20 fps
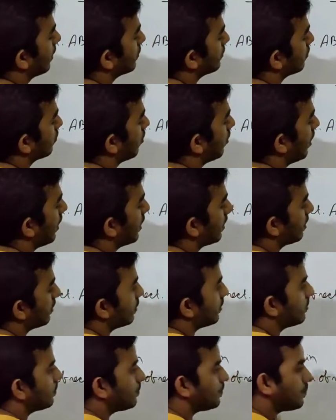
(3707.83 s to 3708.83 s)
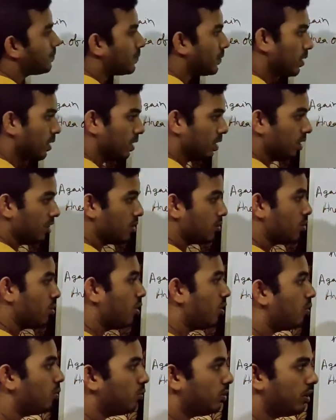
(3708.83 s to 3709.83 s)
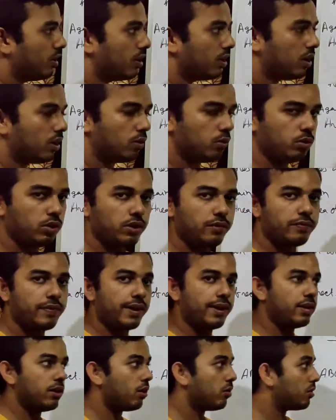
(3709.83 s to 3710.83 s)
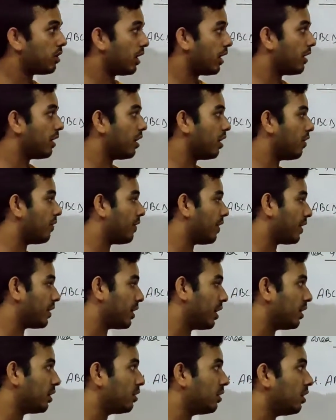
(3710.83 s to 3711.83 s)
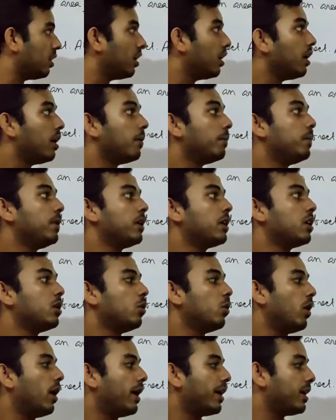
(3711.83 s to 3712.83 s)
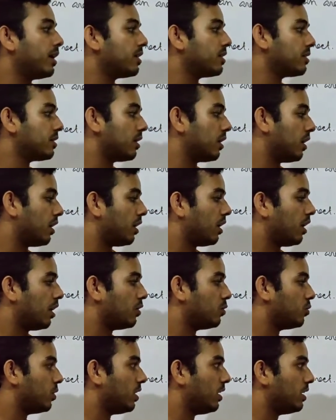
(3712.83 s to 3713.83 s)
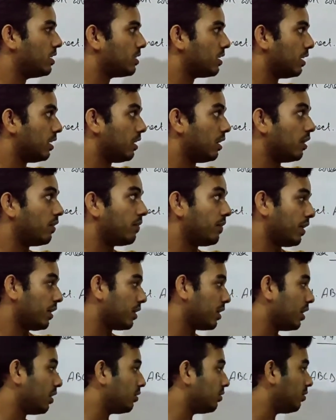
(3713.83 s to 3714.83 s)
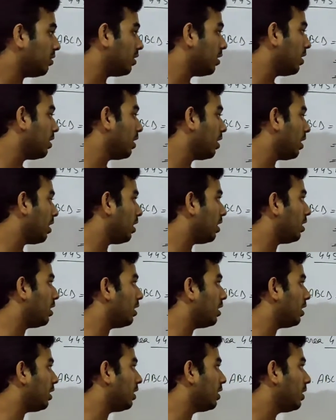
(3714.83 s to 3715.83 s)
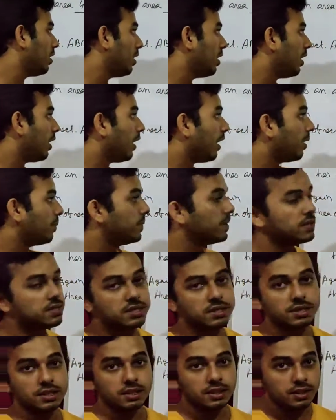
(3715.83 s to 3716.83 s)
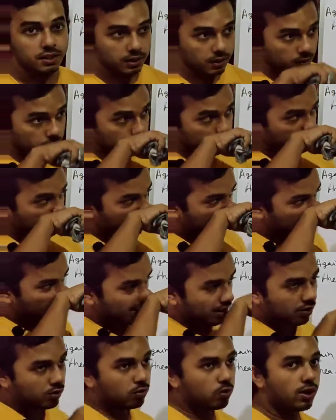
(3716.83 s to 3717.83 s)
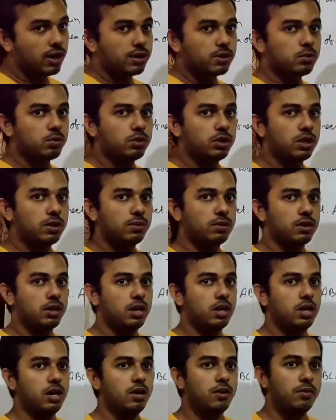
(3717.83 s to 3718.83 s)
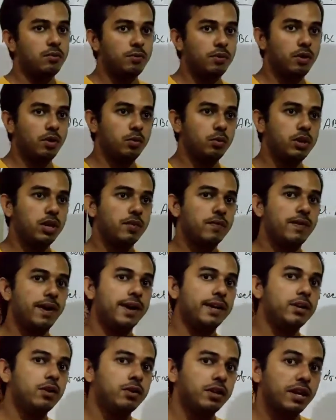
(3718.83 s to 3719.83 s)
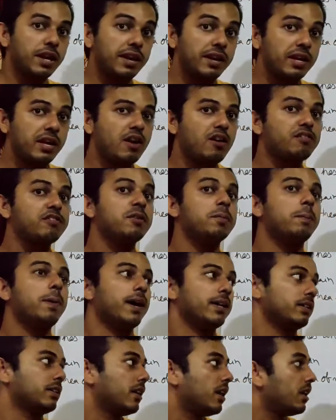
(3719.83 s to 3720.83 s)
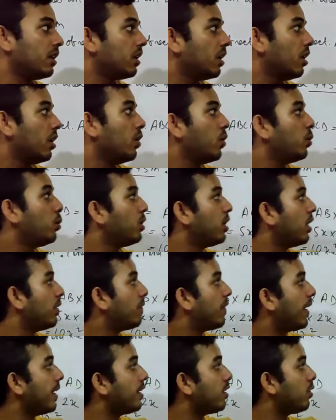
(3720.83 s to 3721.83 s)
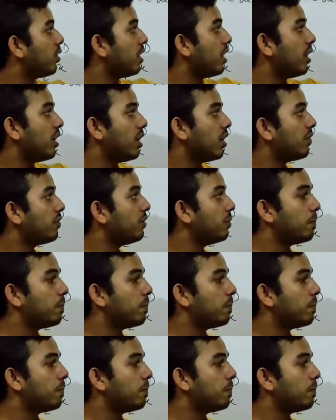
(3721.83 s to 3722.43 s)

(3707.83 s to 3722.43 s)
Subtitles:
square. So we have find out area of rectangle PQRS as well as area of rectangle ABCD. So till now what we have find out area of the path, right? We have find out area of the